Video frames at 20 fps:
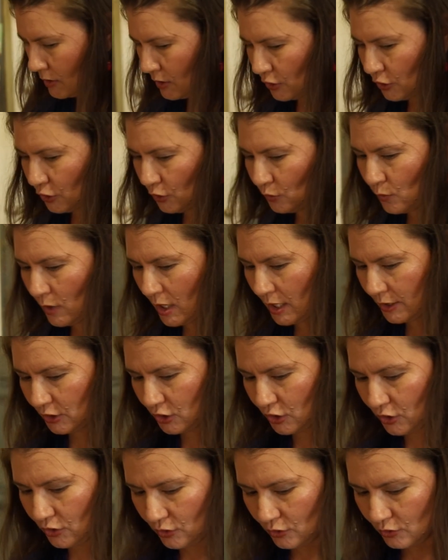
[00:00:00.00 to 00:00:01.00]
you want
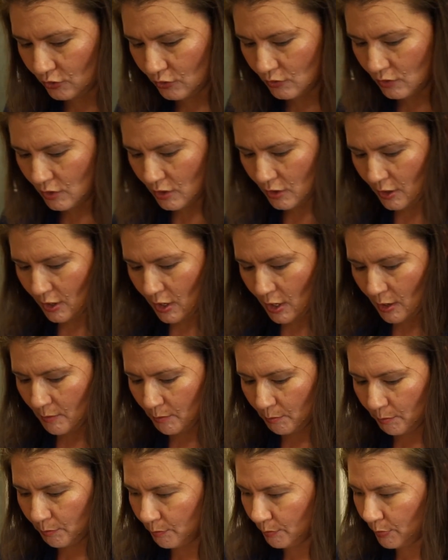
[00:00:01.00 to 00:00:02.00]
to
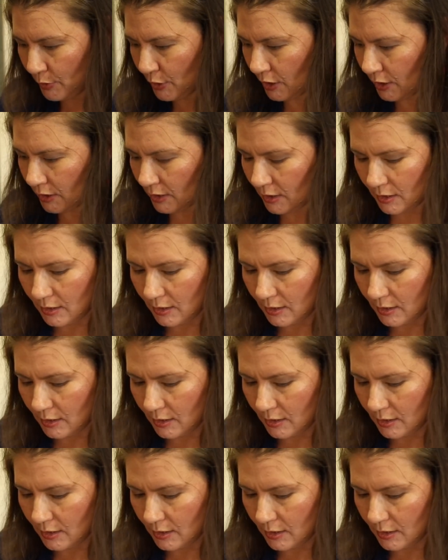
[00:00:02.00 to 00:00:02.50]
put